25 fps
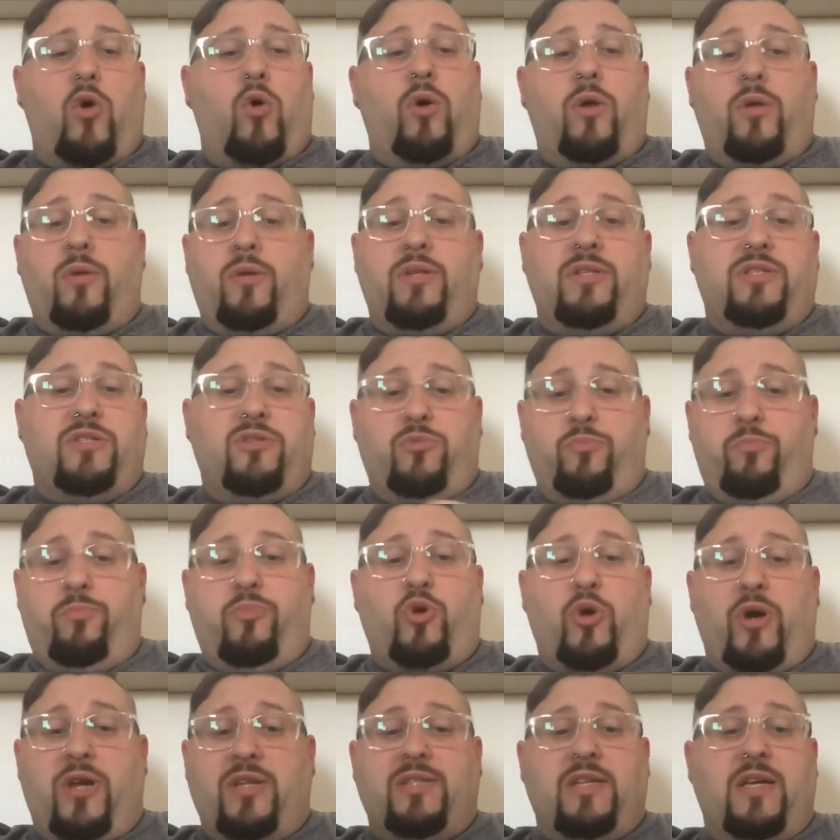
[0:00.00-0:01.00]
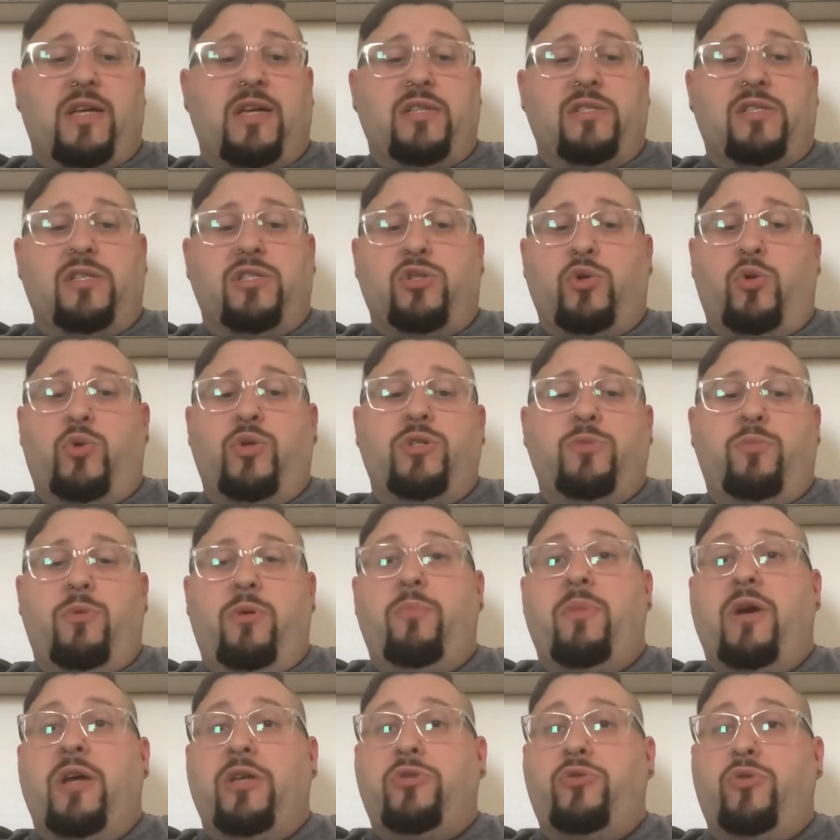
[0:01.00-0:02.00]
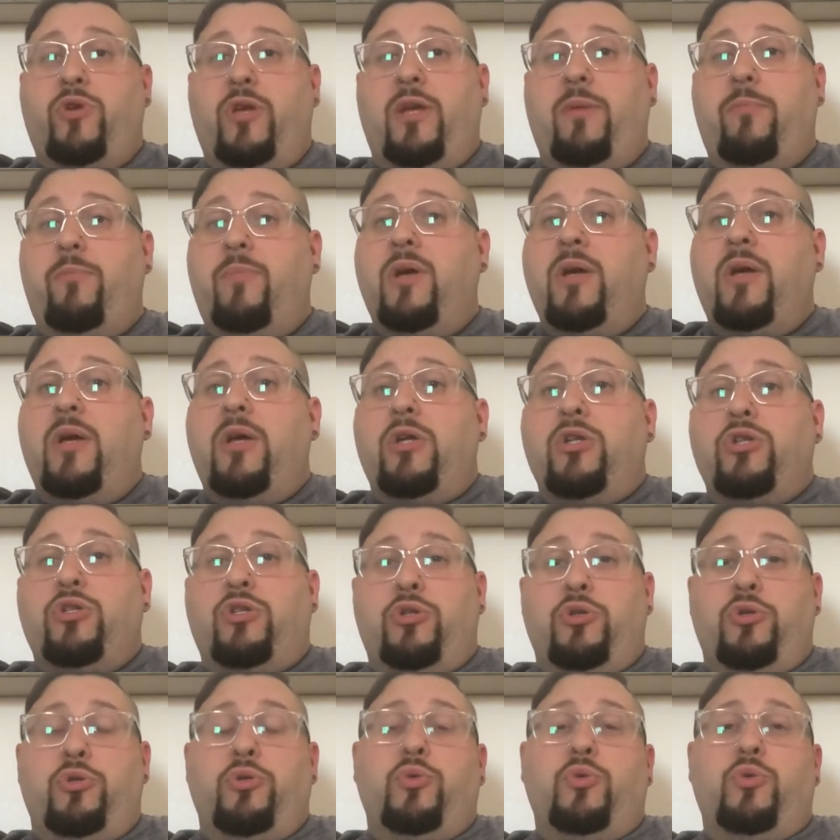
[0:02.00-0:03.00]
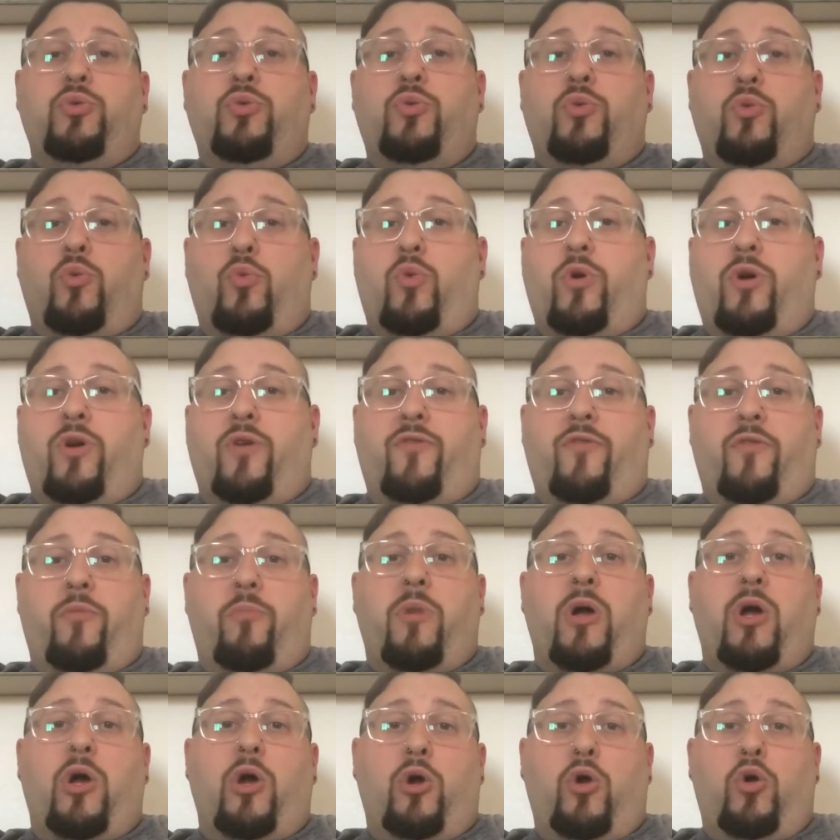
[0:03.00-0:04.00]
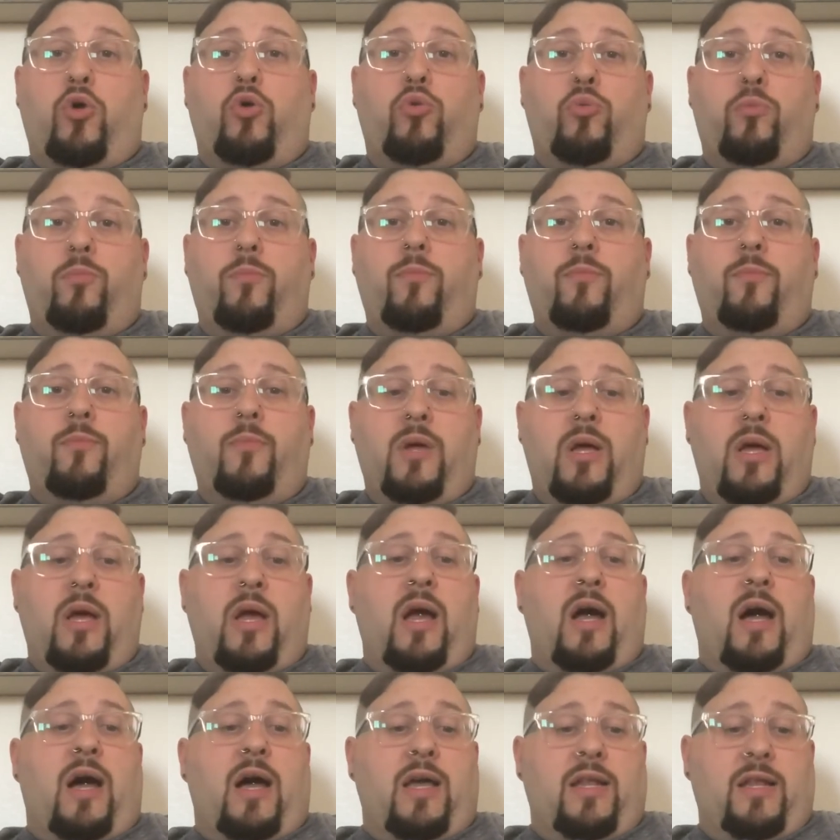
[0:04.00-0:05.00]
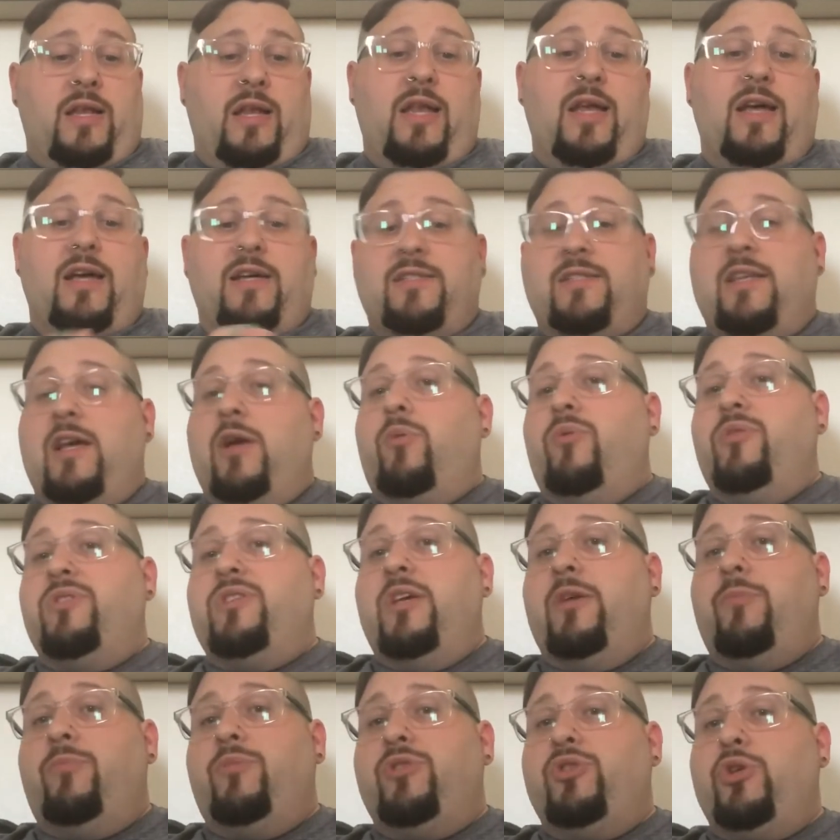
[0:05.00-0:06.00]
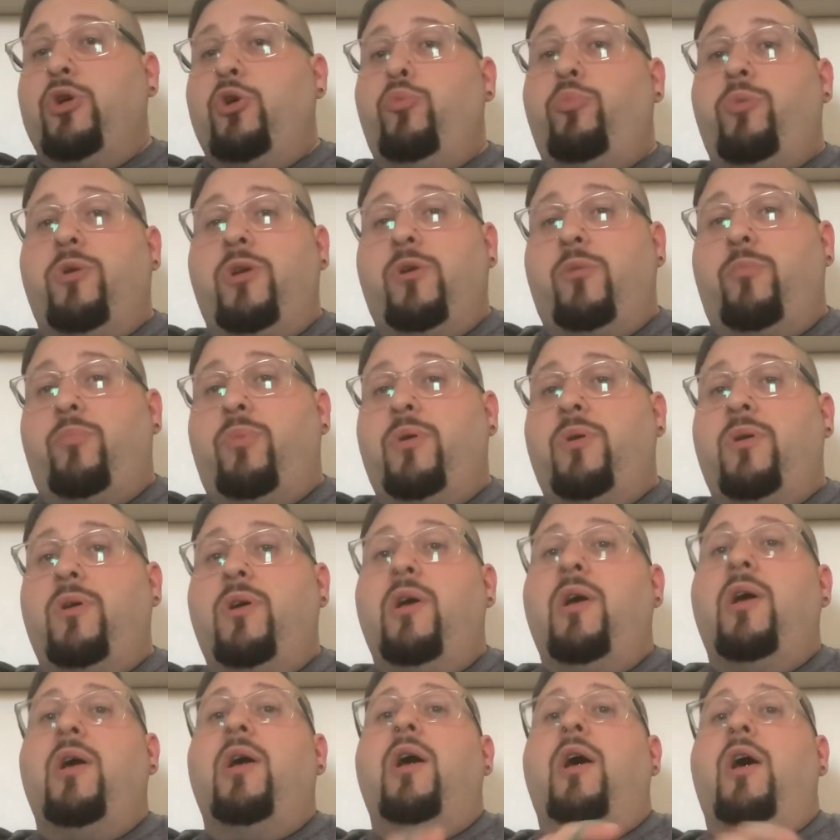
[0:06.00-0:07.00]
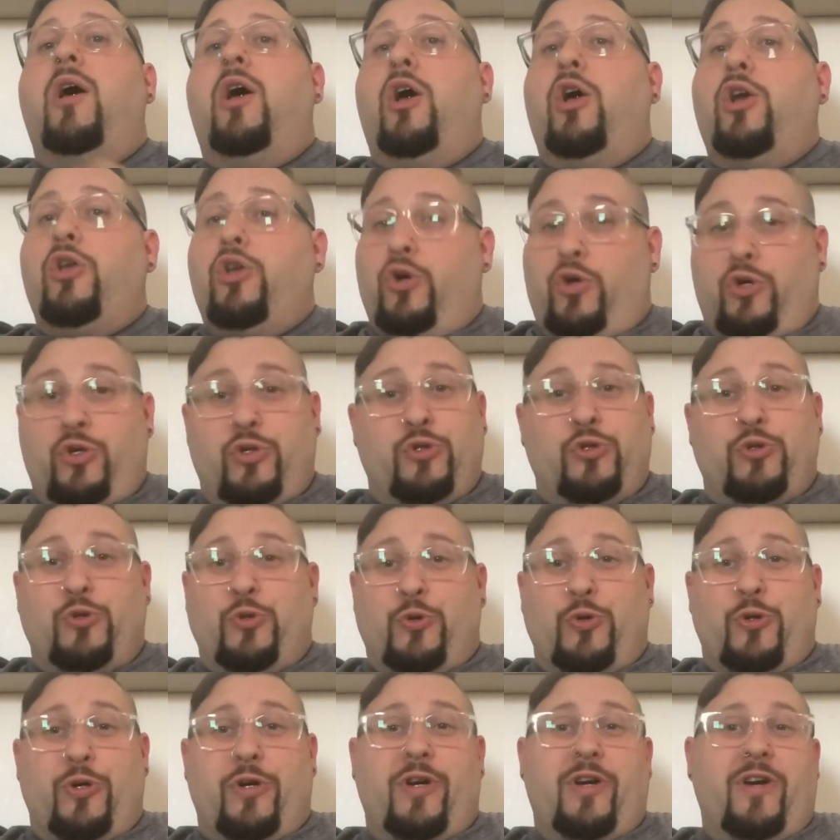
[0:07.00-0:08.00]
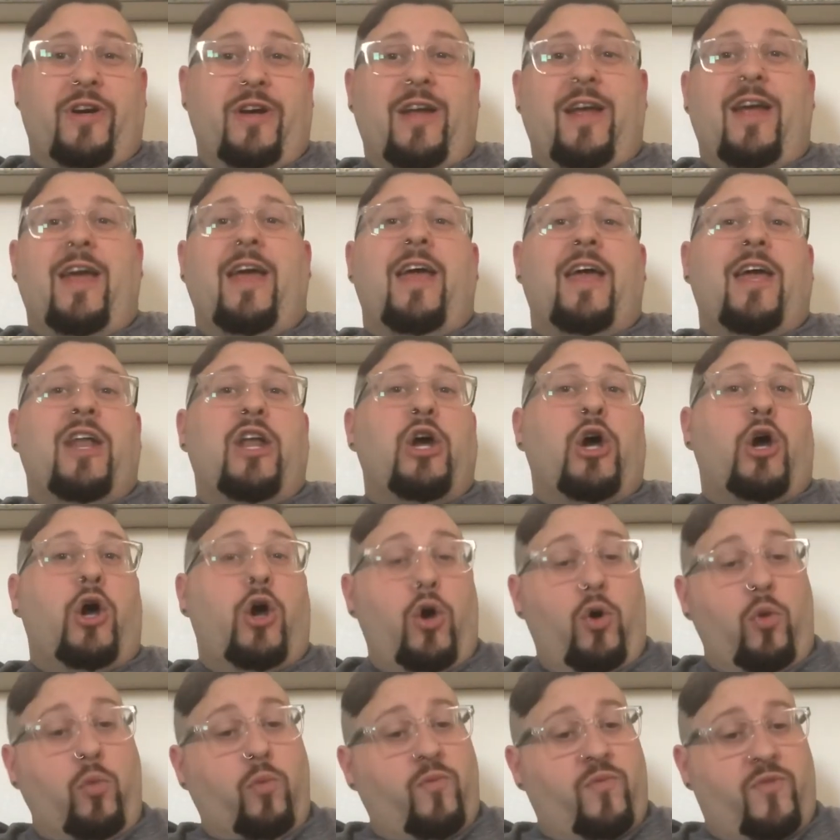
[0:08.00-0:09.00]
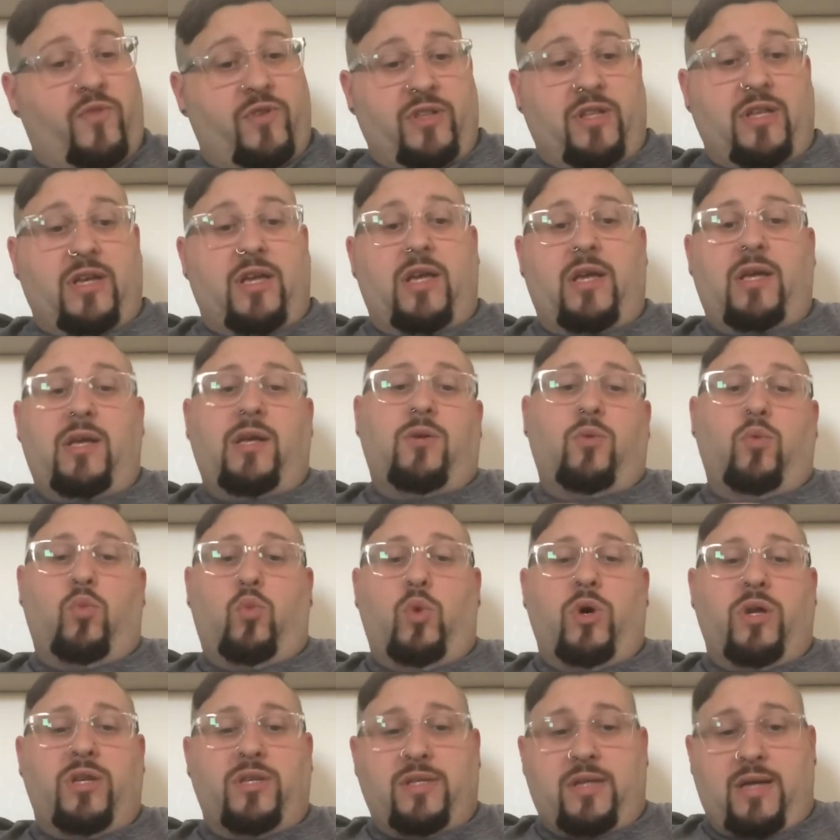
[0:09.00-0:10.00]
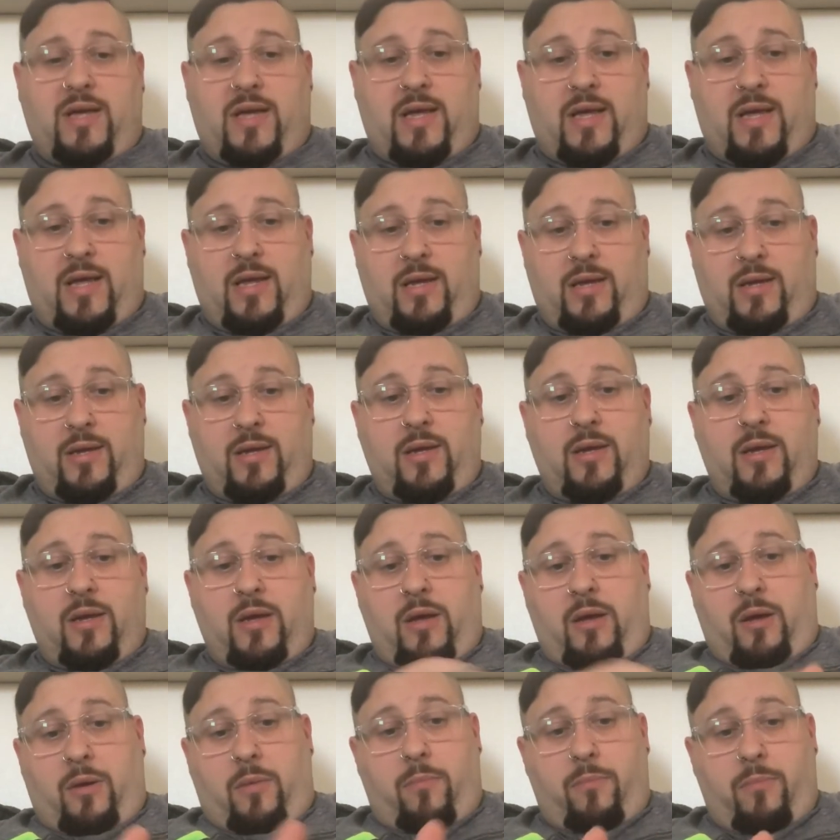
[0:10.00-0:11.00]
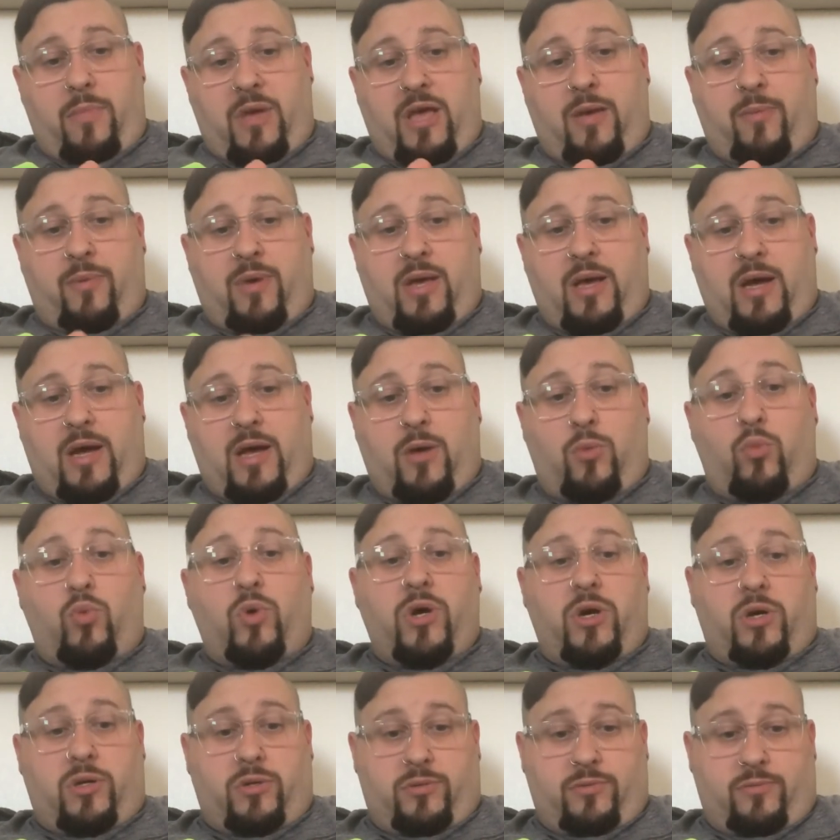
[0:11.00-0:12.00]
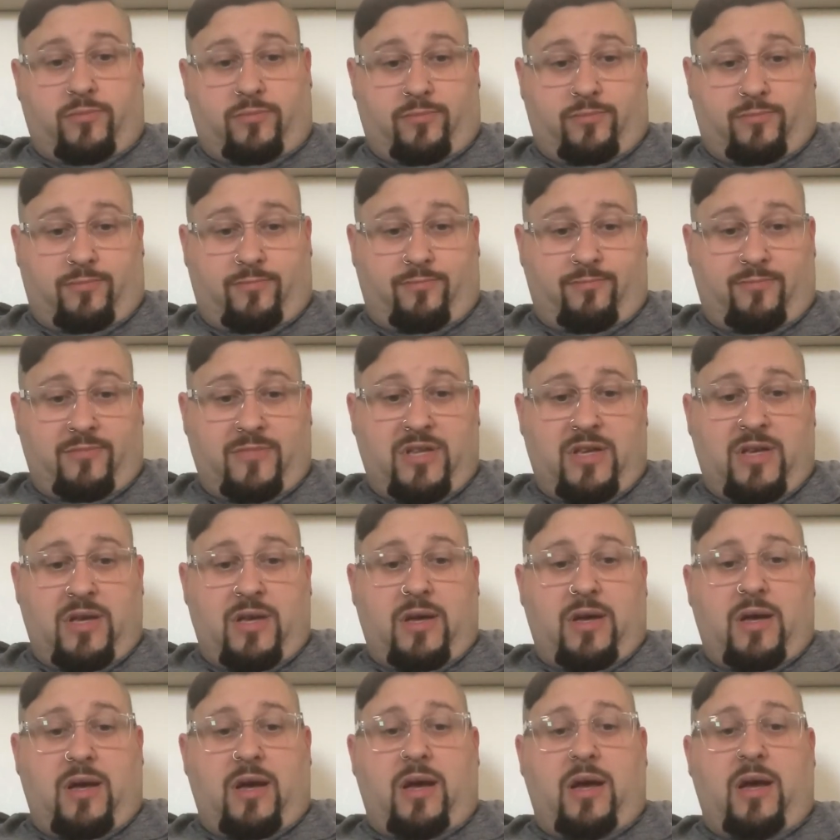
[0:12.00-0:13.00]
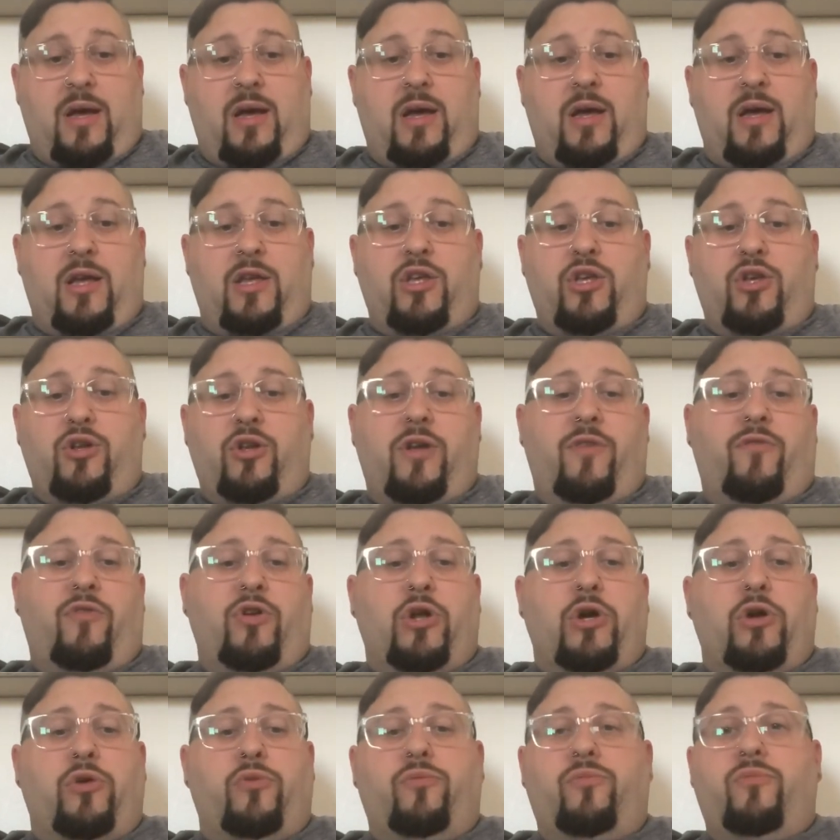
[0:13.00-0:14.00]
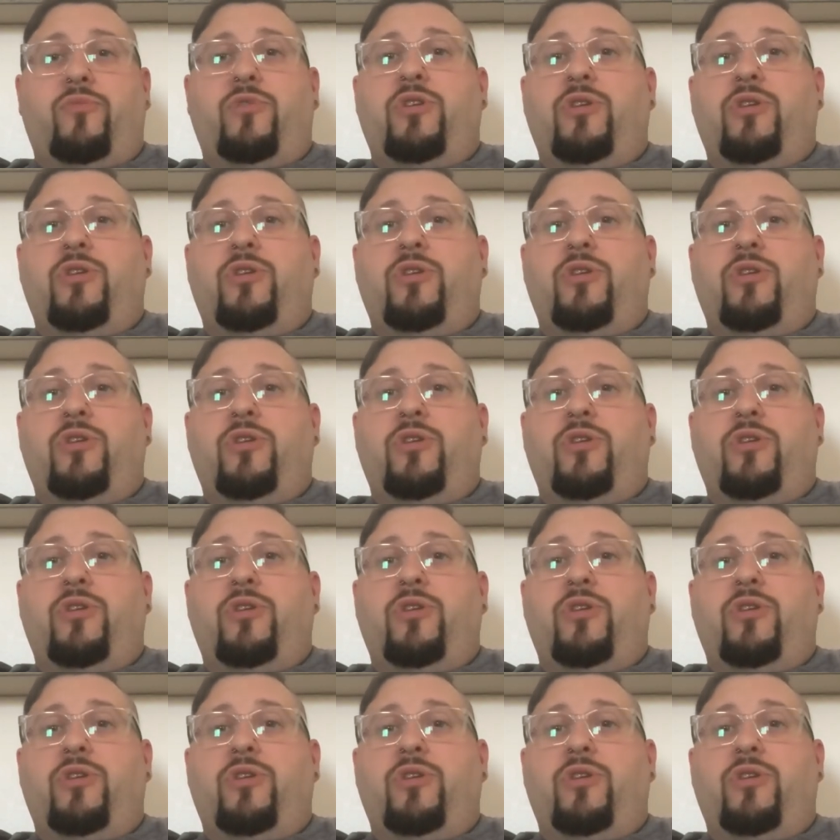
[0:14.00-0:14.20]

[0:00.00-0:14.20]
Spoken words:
it's crazy because it's always been my dream to work from home unless I was able to open up a yarn store. And hopefully one day, maybe I will. You never know. You